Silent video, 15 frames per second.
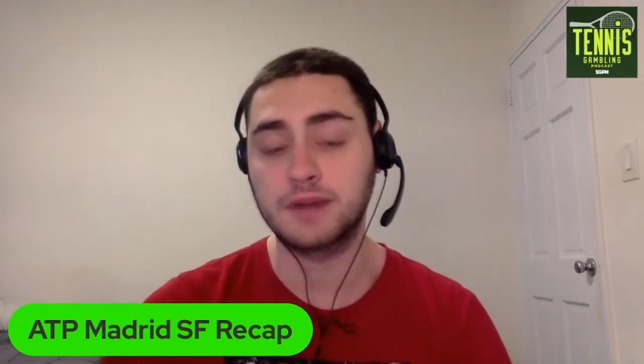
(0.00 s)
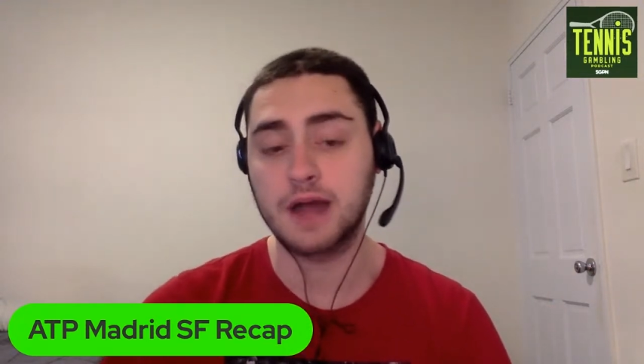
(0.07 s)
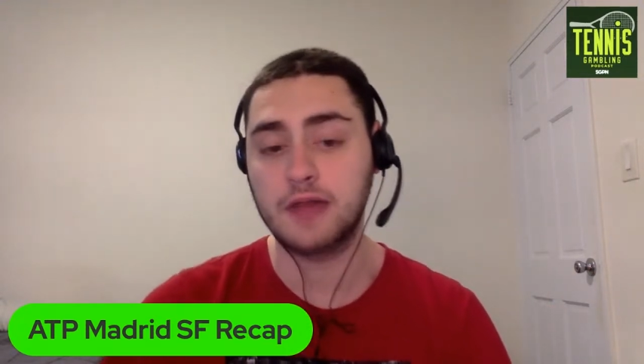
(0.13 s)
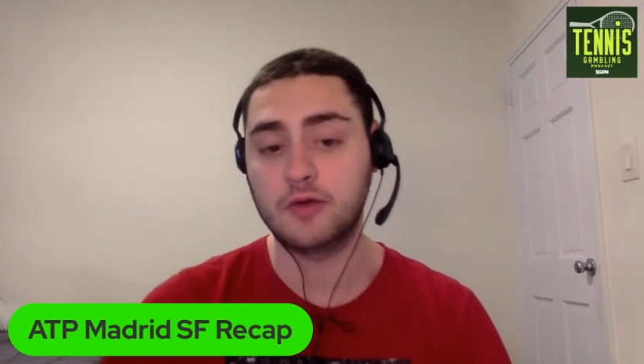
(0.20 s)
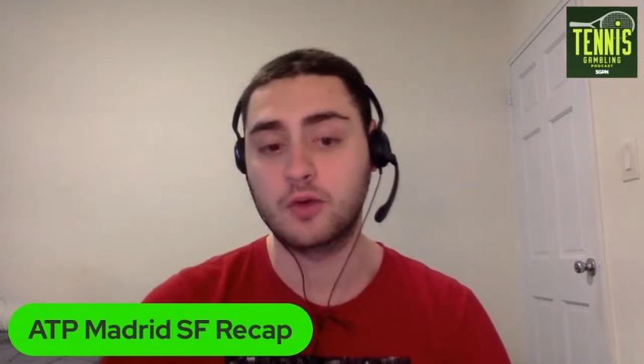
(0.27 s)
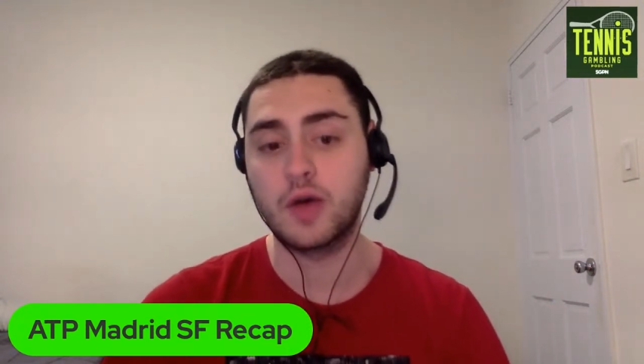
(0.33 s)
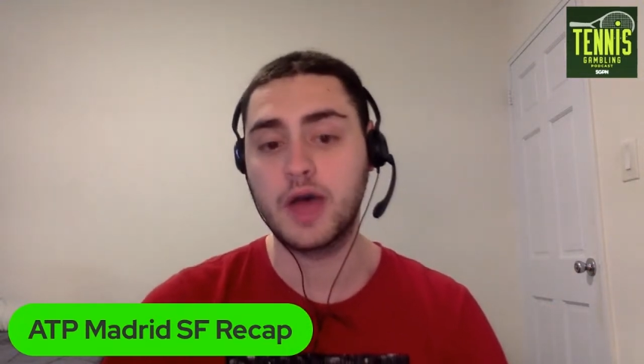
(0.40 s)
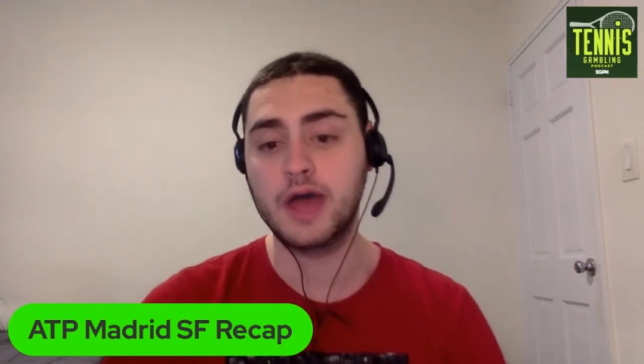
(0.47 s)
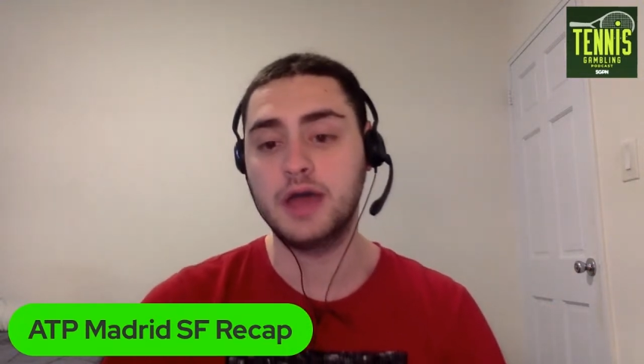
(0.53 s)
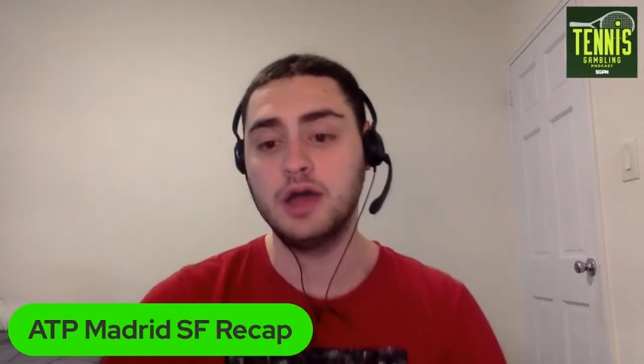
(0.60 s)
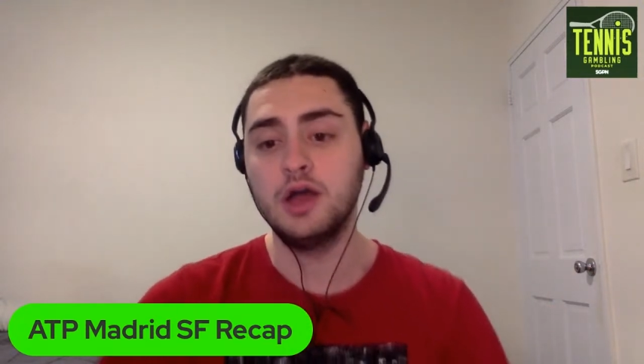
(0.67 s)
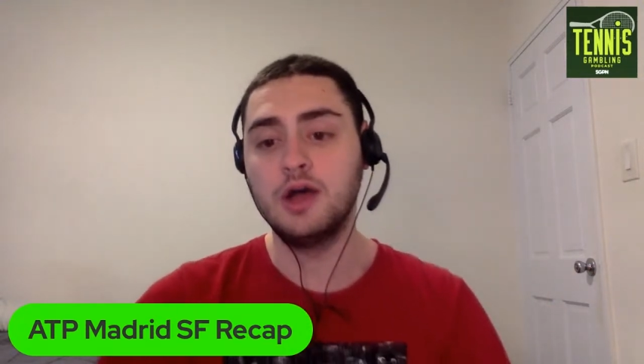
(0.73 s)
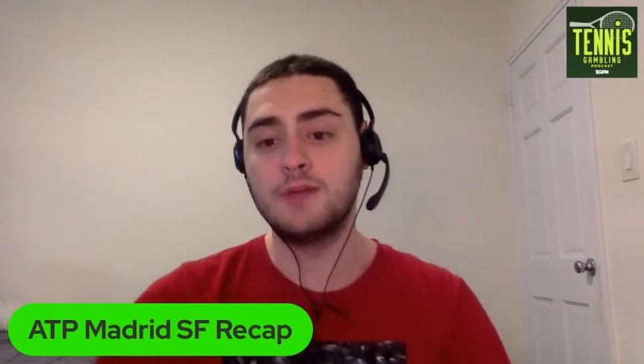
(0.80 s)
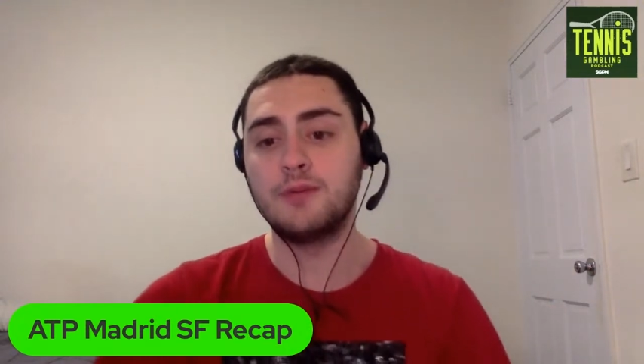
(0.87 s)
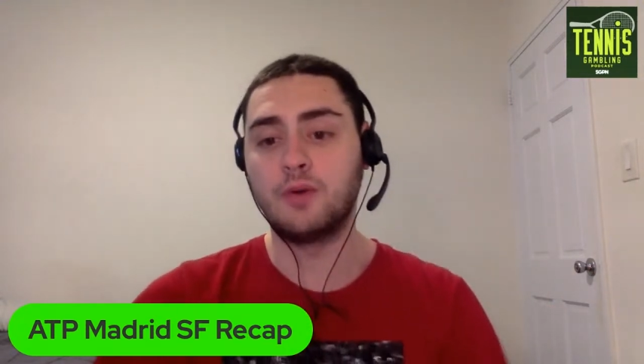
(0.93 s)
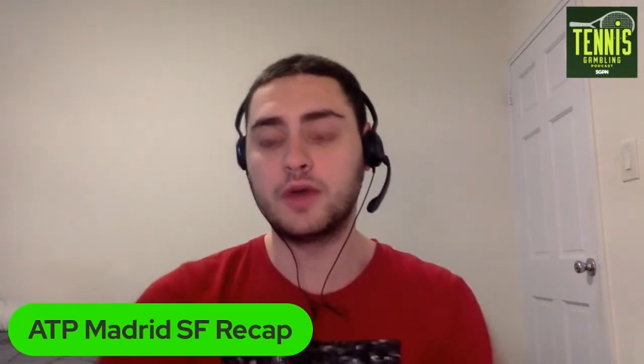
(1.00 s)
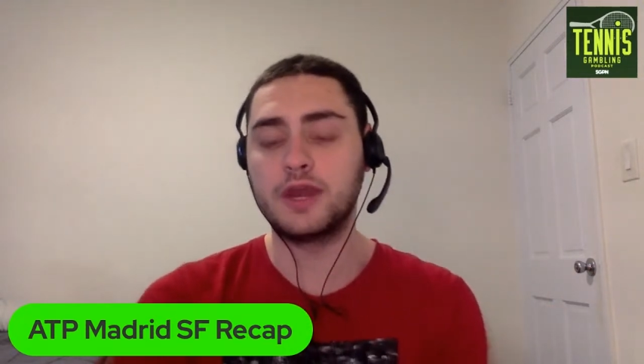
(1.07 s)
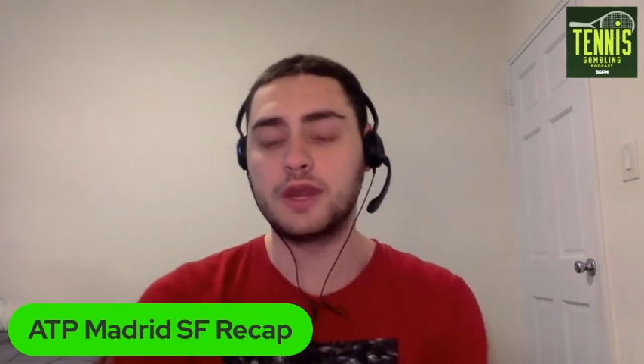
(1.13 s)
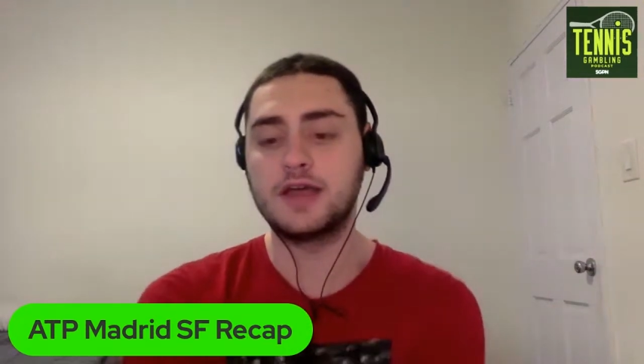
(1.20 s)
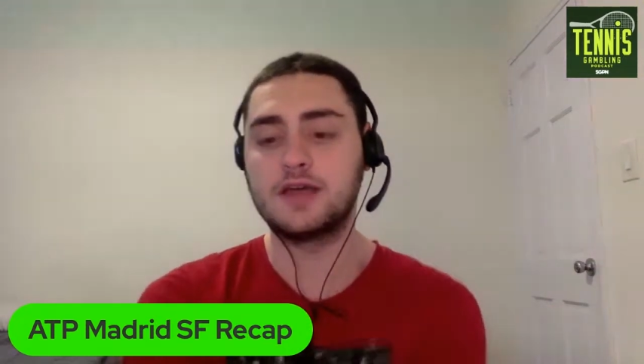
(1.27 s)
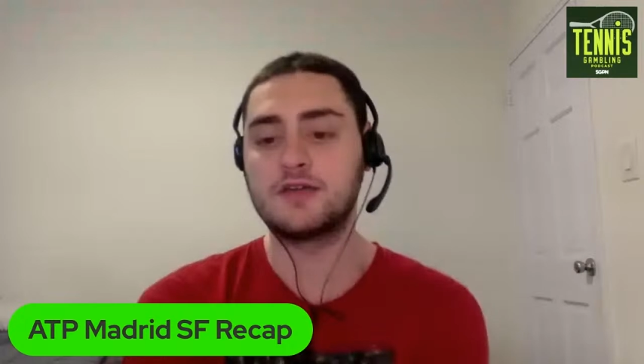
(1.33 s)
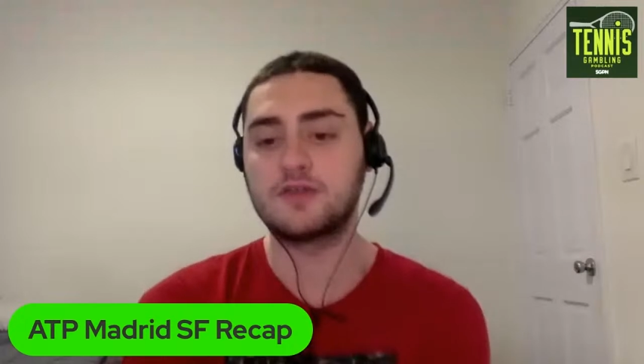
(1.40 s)
But either way,
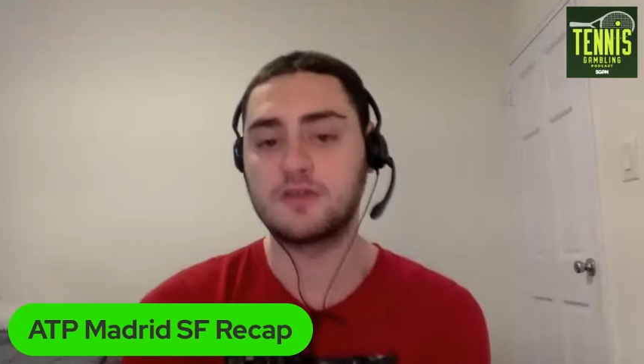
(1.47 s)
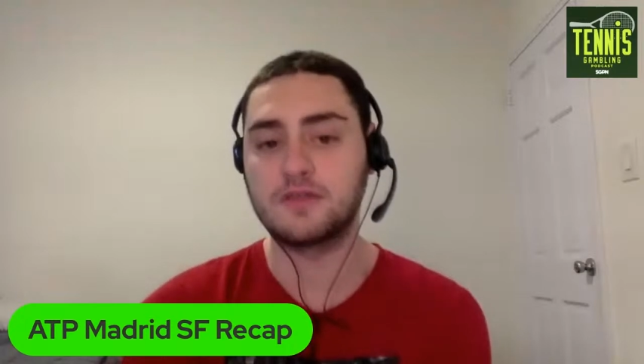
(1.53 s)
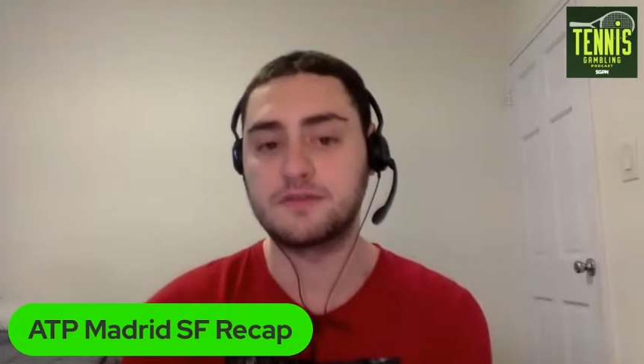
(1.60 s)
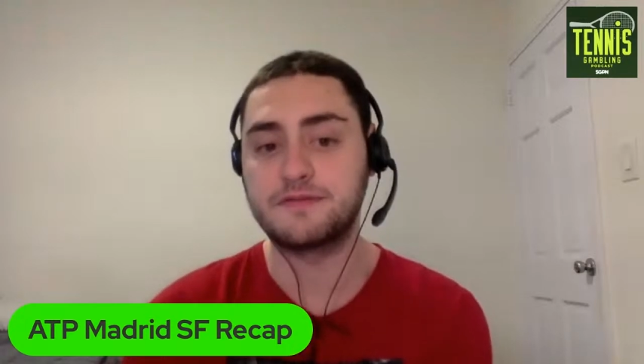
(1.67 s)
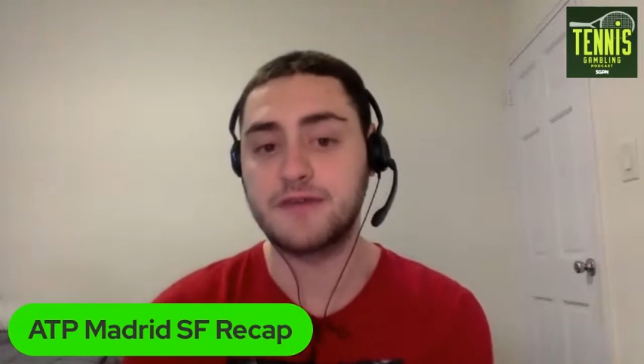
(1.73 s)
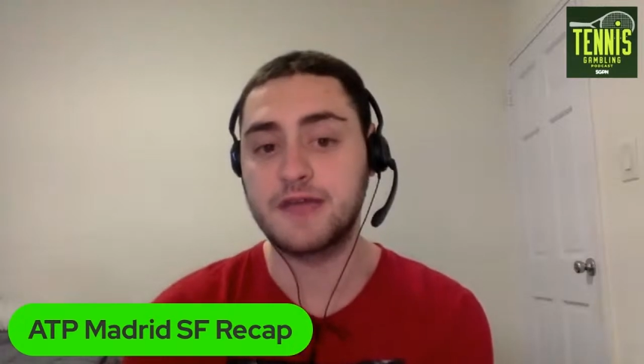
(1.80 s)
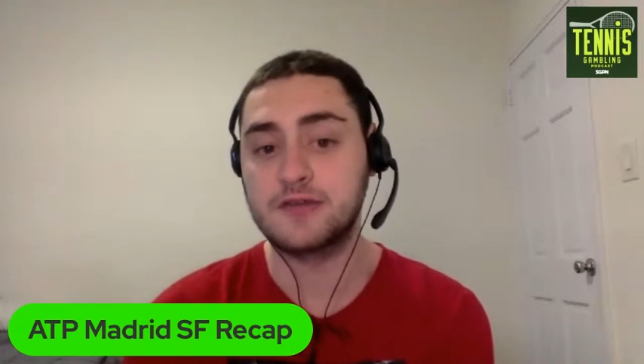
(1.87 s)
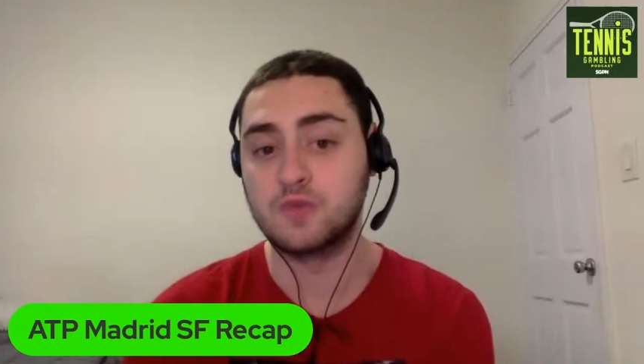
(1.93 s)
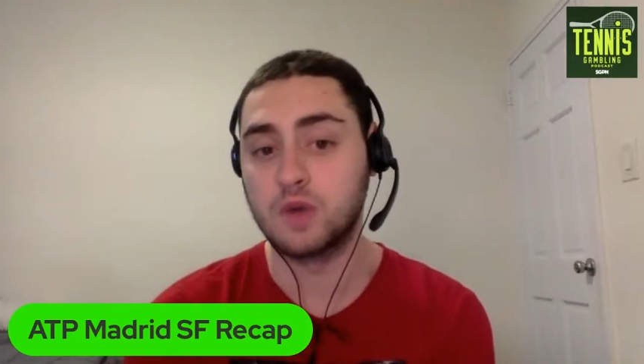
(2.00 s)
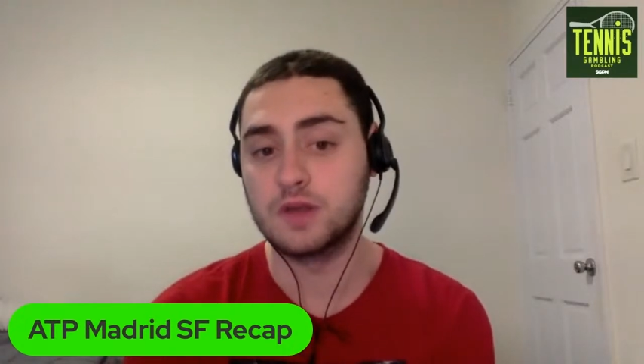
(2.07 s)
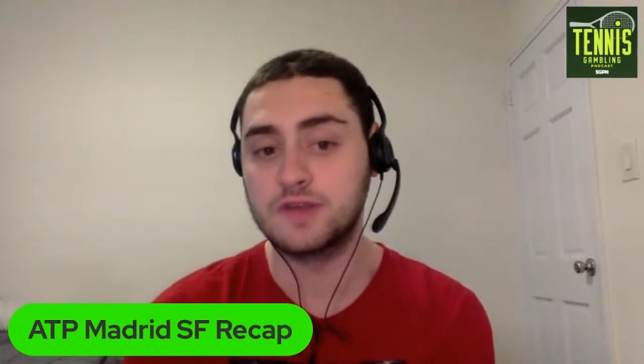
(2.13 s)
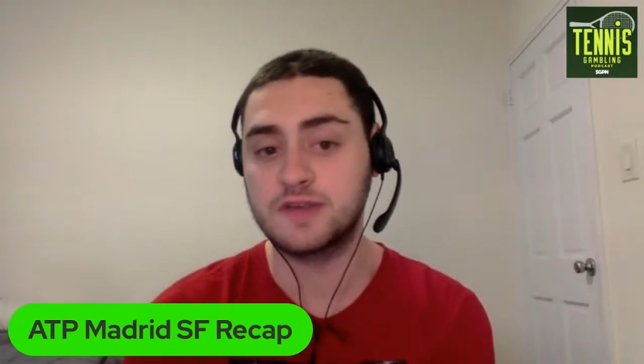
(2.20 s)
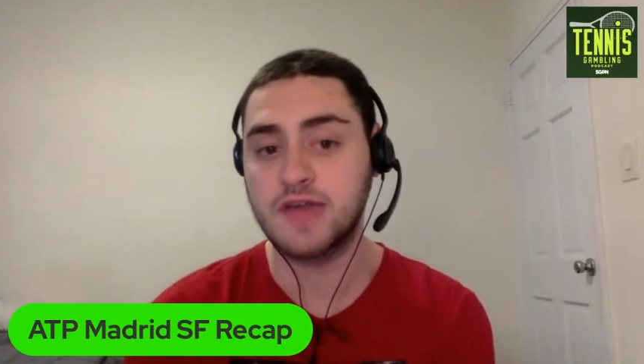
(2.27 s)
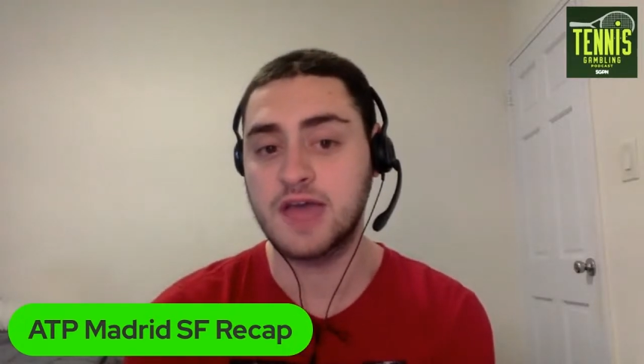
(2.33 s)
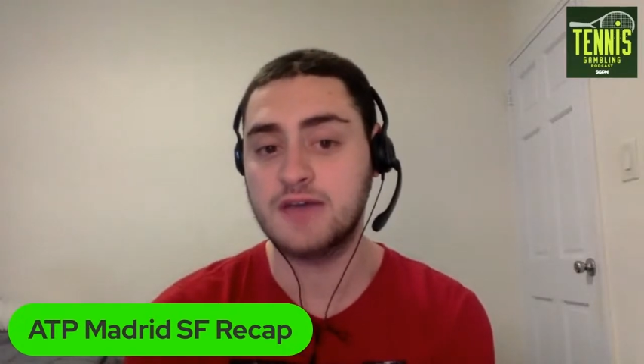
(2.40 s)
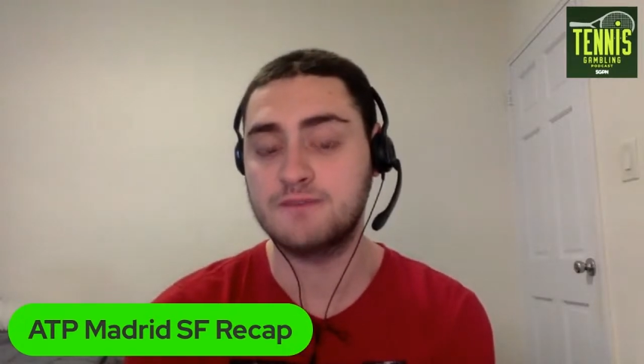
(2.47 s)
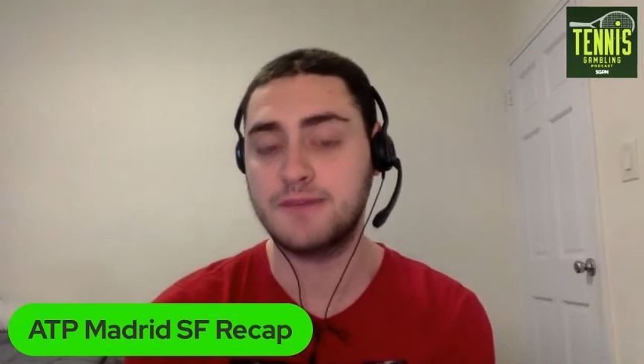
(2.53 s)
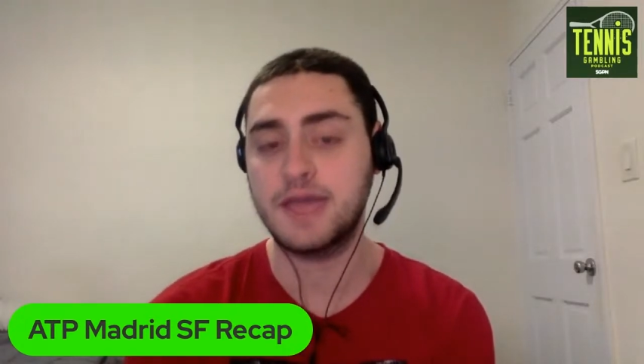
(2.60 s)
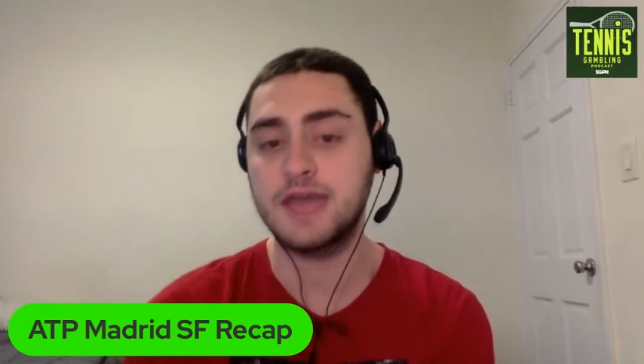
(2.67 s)
point is the fans once again